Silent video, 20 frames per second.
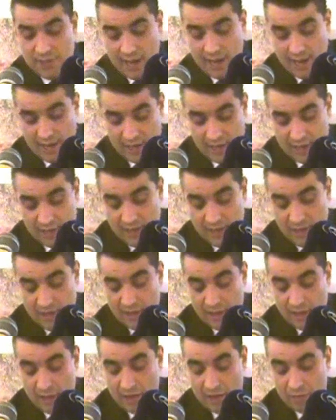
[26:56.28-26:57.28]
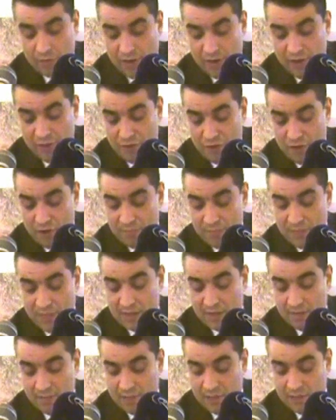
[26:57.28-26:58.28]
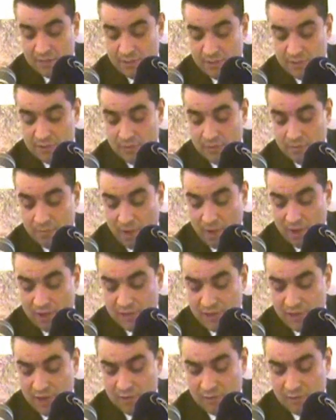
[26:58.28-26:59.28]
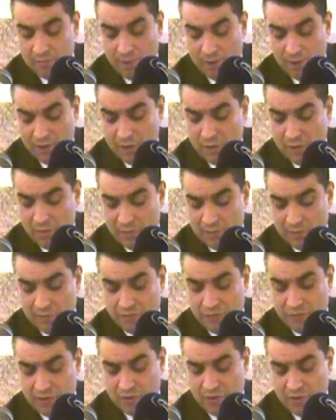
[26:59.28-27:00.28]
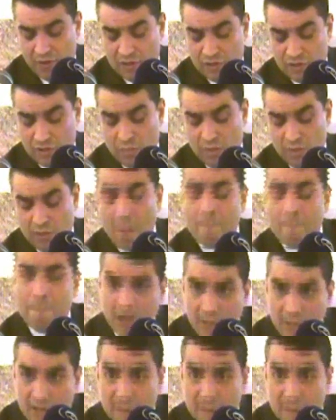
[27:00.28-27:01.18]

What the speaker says: today reaffirmed their commitment to a bizonal, bicommunal federation with